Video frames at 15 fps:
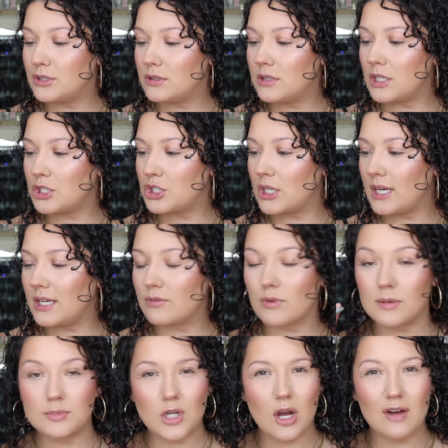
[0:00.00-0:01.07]
The shade
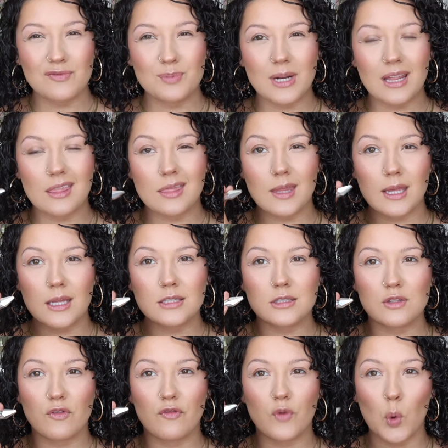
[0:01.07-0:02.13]
rubbed off, but I think
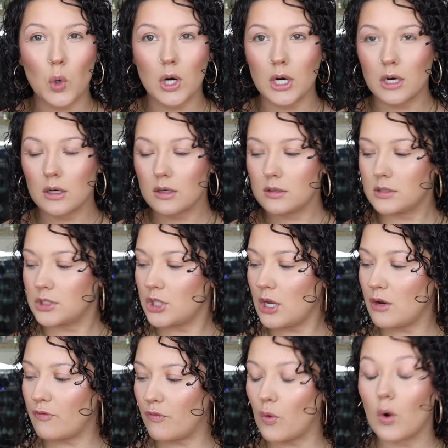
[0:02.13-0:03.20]
it's
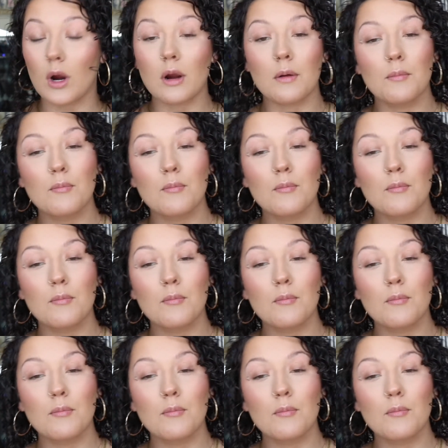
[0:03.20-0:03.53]
shade 4.